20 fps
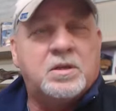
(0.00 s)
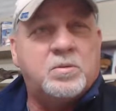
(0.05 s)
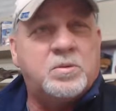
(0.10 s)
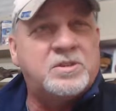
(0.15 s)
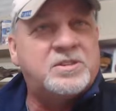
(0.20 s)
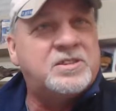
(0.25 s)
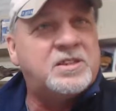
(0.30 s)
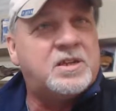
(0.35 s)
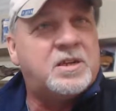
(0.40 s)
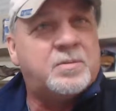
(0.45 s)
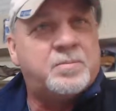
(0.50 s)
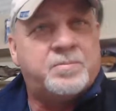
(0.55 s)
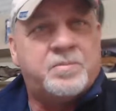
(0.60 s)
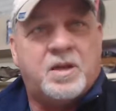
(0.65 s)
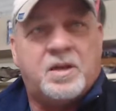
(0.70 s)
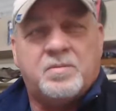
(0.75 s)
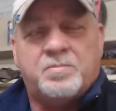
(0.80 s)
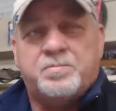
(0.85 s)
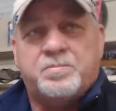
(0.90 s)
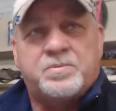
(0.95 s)
we sent
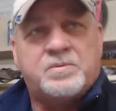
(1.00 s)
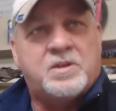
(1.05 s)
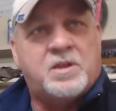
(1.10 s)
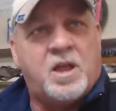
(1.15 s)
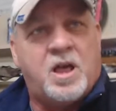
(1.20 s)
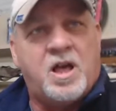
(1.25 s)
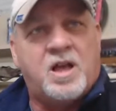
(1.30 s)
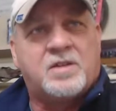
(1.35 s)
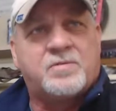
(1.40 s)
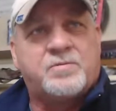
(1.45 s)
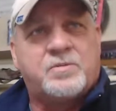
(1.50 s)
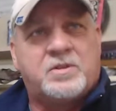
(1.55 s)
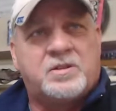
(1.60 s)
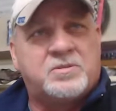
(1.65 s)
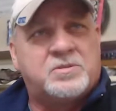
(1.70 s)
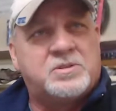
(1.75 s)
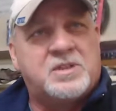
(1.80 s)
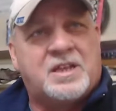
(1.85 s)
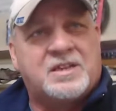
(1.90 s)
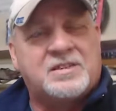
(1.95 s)
a clock. It
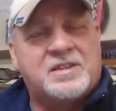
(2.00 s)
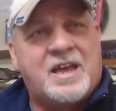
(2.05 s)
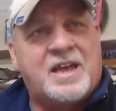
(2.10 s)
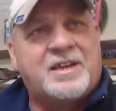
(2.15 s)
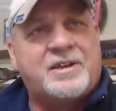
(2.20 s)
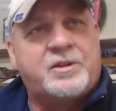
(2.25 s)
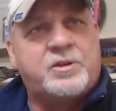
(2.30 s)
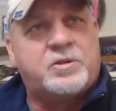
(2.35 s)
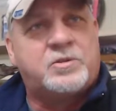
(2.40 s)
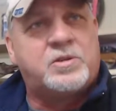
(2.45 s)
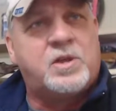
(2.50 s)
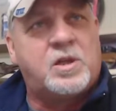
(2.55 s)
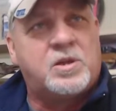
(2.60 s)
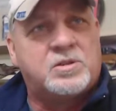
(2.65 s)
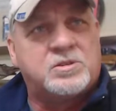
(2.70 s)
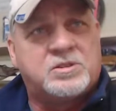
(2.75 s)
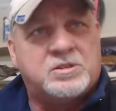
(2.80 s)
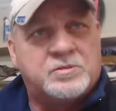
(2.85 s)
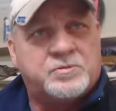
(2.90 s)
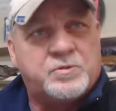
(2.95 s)
was like
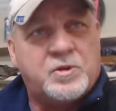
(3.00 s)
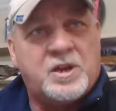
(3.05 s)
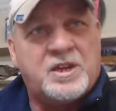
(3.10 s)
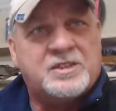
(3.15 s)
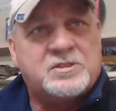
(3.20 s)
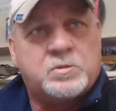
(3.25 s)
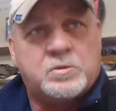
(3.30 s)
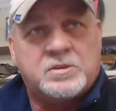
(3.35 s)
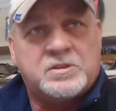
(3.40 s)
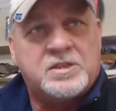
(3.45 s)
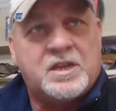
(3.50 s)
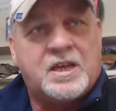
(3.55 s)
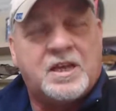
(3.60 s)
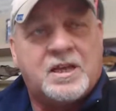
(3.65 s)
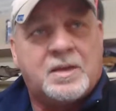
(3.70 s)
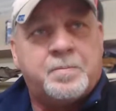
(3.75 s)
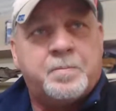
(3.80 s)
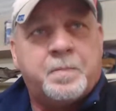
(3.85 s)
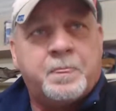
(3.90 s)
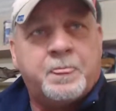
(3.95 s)
$900 to France one
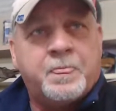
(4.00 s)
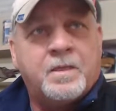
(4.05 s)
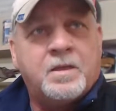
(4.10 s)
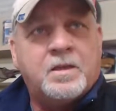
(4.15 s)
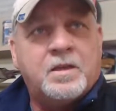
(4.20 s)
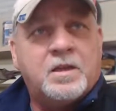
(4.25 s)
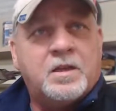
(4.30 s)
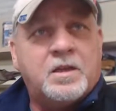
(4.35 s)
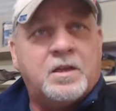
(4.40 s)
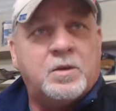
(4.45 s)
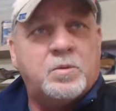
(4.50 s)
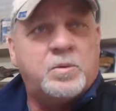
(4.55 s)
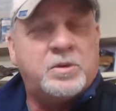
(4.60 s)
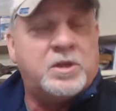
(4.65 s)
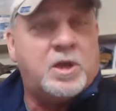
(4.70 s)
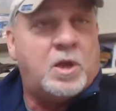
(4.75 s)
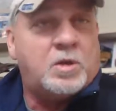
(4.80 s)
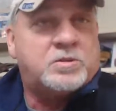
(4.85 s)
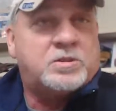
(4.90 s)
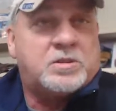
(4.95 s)
time. We
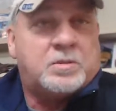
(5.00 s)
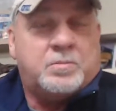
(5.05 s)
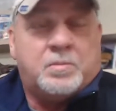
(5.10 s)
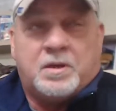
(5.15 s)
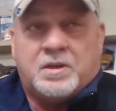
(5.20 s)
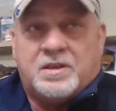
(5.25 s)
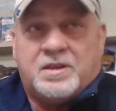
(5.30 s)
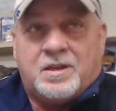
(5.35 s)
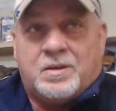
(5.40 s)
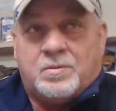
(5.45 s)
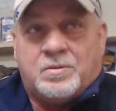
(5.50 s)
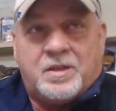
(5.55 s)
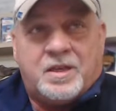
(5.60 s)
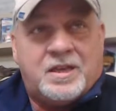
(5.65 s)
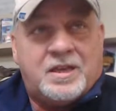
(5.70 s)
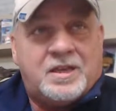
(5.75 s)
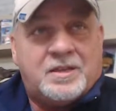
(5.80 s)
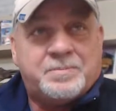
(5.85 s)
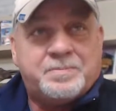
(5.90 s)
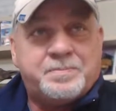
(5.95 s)
lost the money on
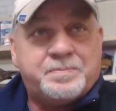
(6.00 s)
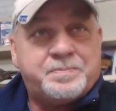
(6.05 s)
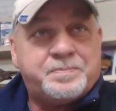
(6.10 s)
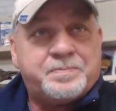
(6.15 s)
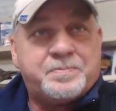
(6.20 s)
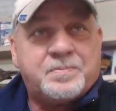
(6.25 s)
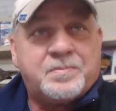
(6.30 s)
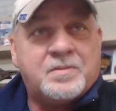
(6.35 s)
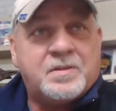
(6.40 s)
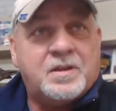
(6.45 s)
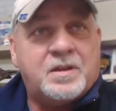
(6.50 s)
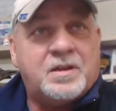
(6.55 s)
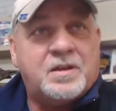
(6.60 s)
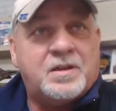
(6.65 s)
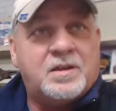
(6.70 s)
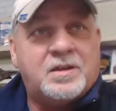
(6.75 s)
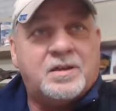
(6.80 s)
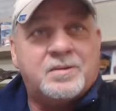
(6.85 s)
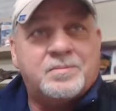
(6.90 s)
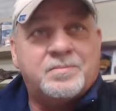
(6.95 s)
that.
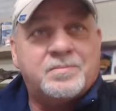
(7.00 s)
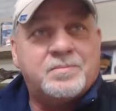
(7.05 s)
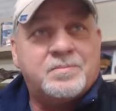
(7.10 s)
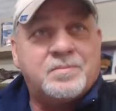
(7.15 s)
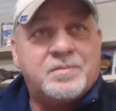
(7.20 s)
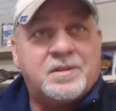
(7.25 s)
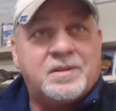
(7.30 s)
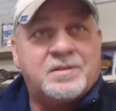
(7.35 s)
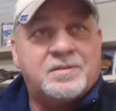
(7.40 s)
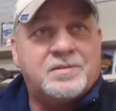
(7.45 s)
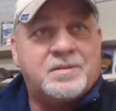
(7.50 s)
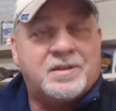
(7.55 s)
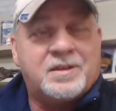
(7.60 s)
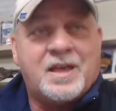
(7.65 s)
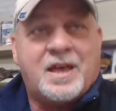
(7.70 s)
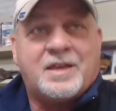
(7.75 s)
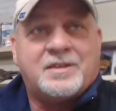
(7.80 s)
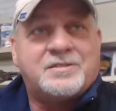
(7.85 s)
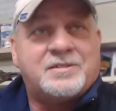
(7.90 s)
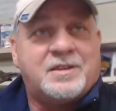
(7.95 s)
The
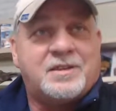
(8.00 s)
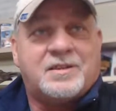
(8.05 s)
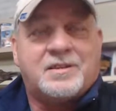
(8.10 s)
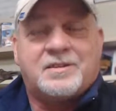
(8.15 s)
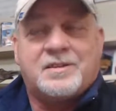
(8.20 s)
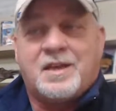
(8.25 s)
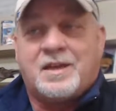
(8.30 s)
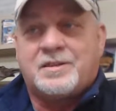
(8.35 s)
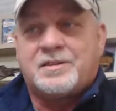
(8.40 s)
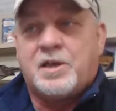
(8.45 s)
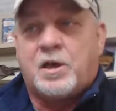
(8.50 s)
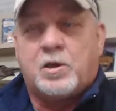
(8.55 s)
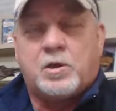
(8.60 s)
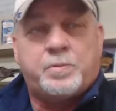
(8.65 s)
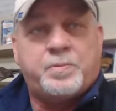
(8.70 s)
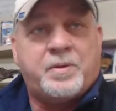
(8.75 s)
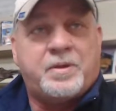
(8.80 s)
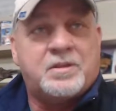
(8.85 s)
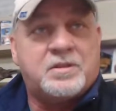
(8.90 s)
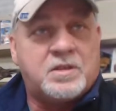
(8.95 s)
guy said he got caught
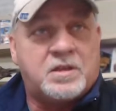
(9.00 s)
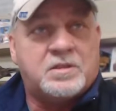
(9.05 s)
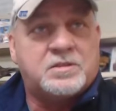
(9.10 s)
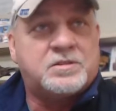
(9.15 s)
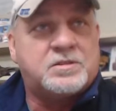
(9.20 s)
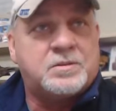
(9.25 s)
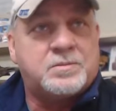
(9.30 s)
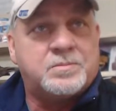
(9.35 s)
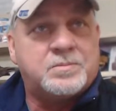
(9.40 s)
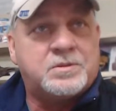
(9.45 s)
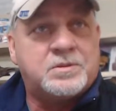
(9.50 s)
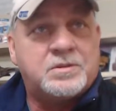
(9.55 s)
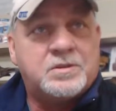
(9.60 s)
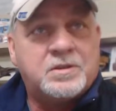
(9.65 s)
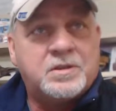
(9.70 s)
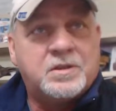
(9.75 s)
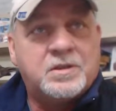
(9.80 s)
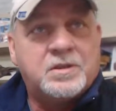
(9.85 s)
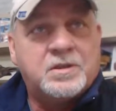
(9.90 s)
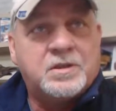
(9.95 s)
up in customs,
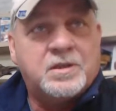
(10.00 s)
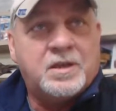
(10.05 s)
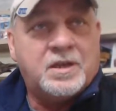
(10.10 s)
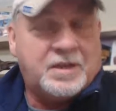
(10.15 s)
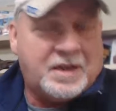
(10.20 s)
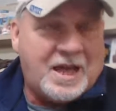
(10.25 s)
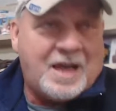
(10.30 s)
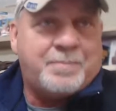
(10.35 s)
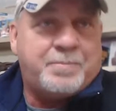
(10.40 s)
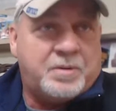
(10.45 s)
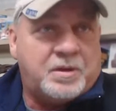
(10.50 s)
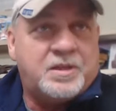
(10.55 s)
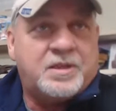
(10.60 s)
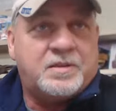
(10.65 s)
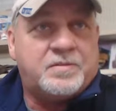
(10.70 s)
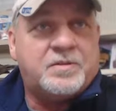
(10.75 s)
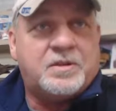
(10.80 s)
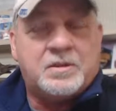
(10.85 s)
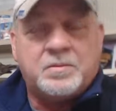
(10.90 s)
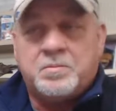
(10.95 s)
and I
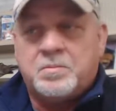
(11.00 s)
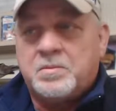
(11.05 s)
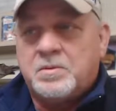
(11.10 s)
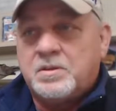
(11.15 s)
believed him.